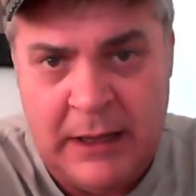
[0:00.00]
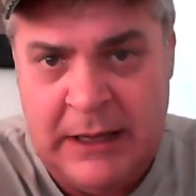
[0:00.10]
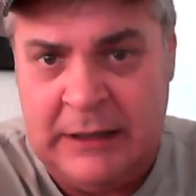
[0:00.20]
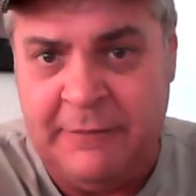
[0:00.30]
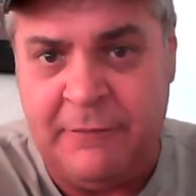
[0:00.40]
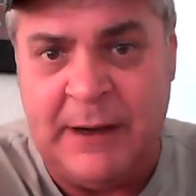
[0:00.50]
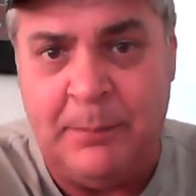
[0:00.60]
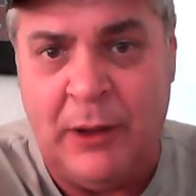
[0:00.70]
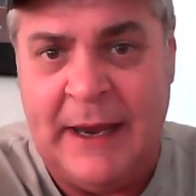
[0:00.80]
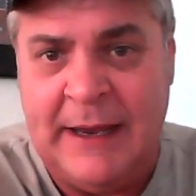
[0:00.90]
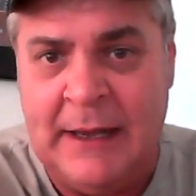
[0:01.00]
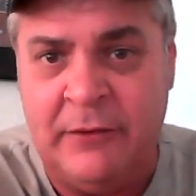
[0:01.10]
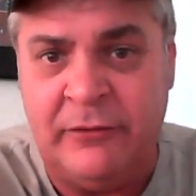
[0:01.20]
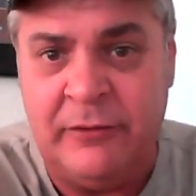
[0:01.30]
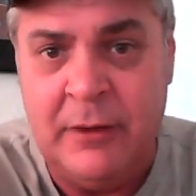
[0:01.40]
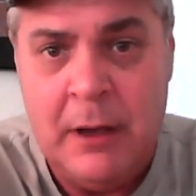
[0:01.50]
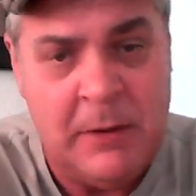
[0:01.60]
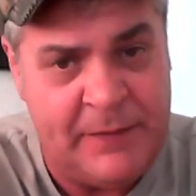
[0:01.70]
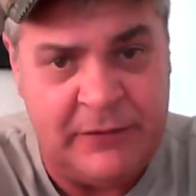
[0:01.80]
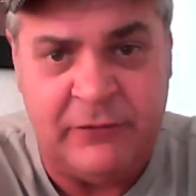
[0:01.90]
Any free play is,
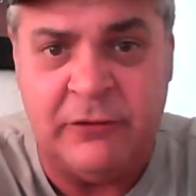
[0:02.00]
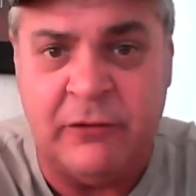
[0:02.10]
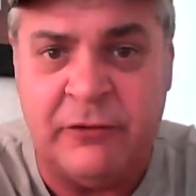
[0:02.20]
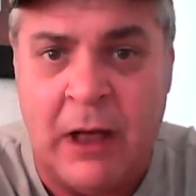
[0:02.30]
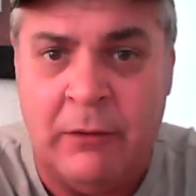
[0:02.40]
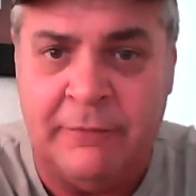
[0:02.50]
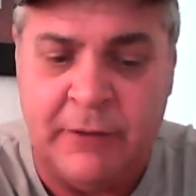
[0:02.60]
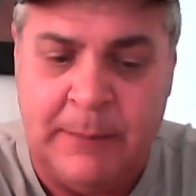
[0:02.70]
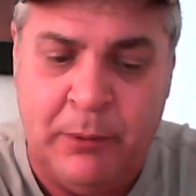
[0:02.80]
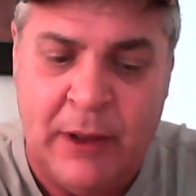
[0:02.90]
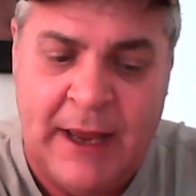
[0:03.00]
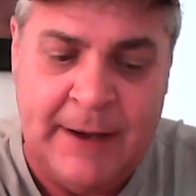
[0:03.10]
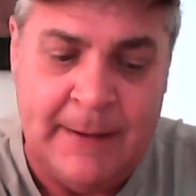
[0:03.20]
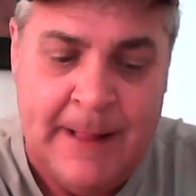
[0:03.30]
but this is a solid free play.